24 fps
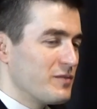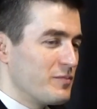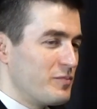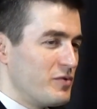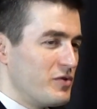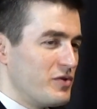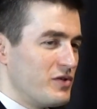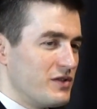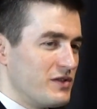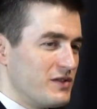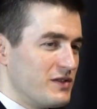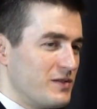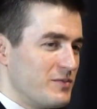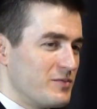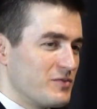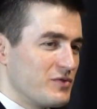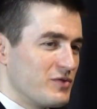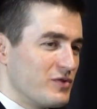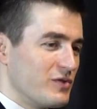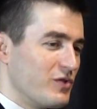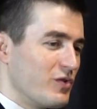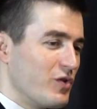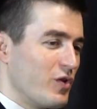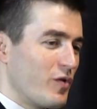of beauty seems
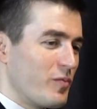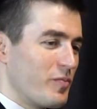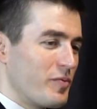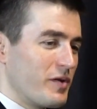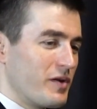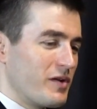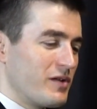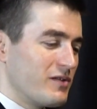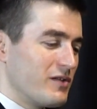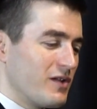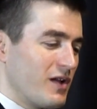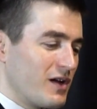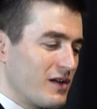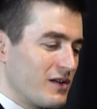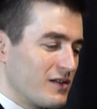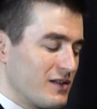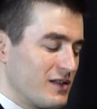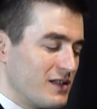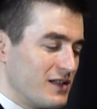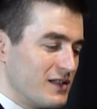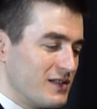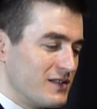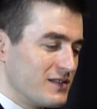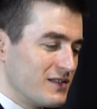to incorporate a lot of
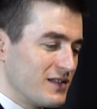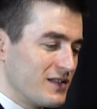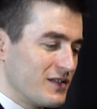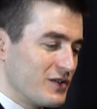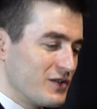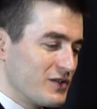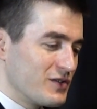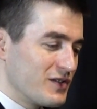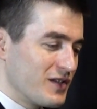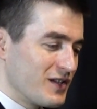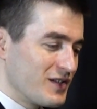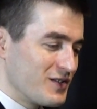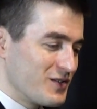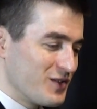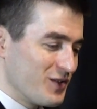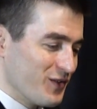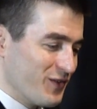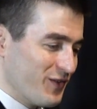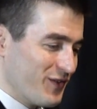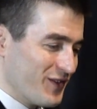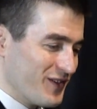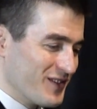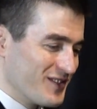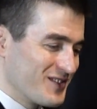things that are essential
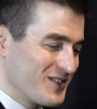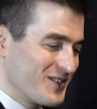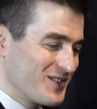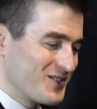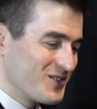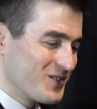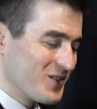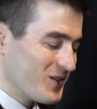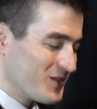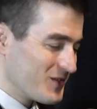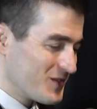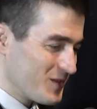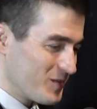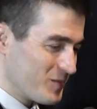for us to solve